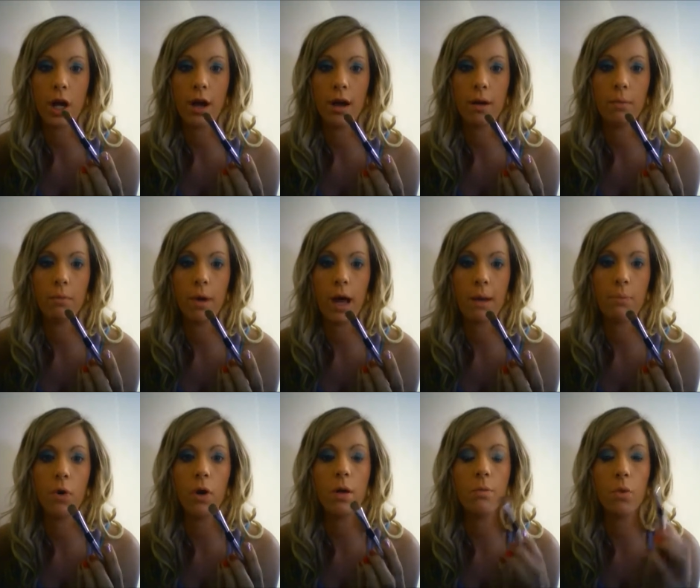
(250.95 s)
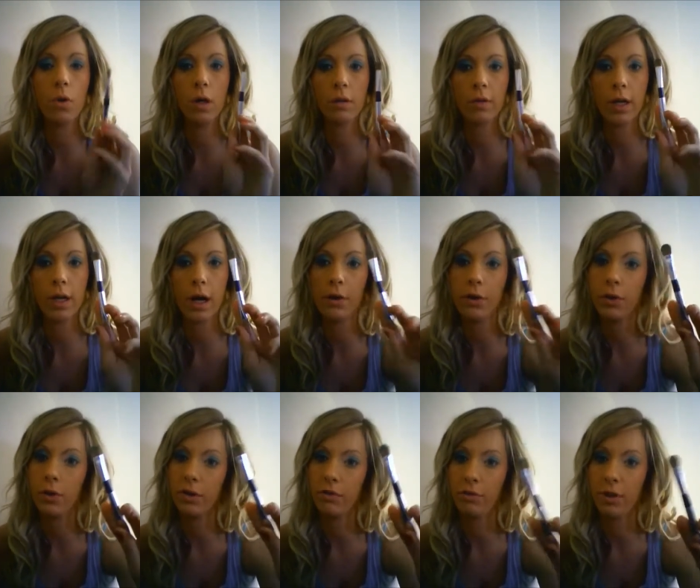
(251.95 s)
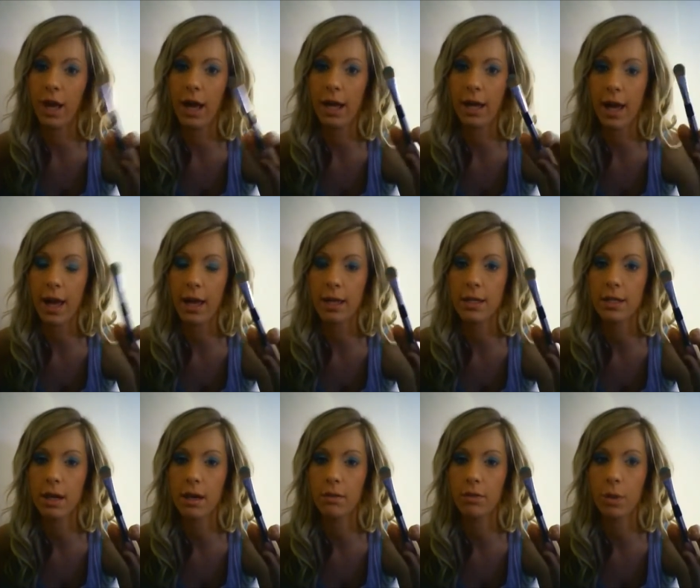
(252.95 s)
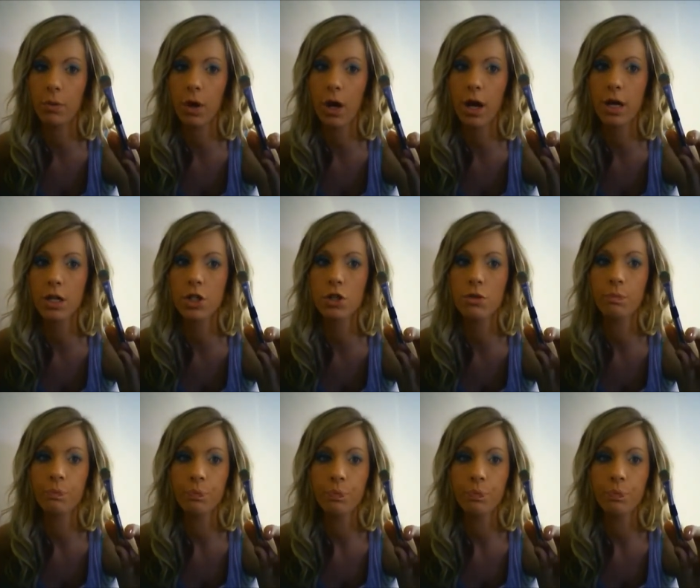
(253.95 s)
I put more of the color on the flat end of the brush,